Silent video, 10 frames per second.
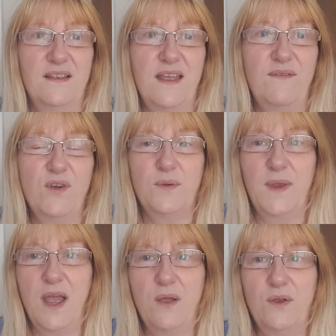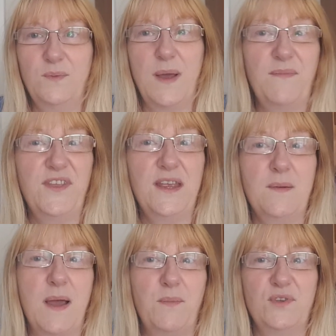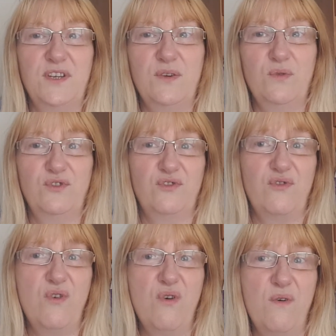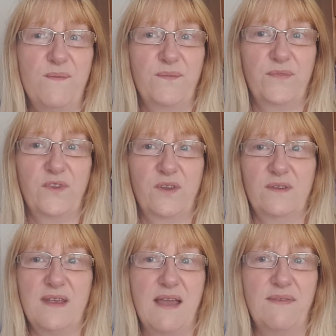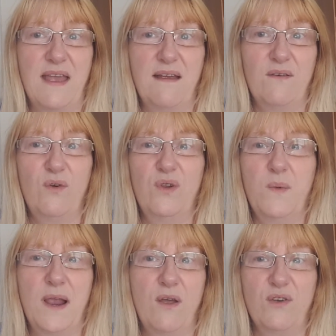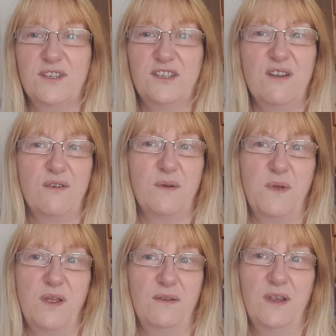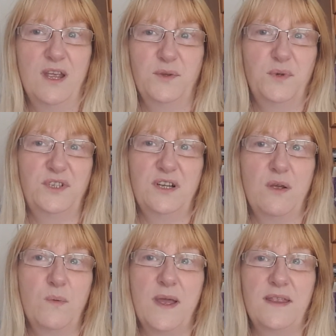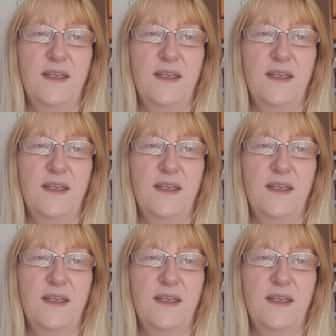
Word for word: They've got to be hoed. But I'm thinking about putting all straw down there all the way along because it's not going to put it along where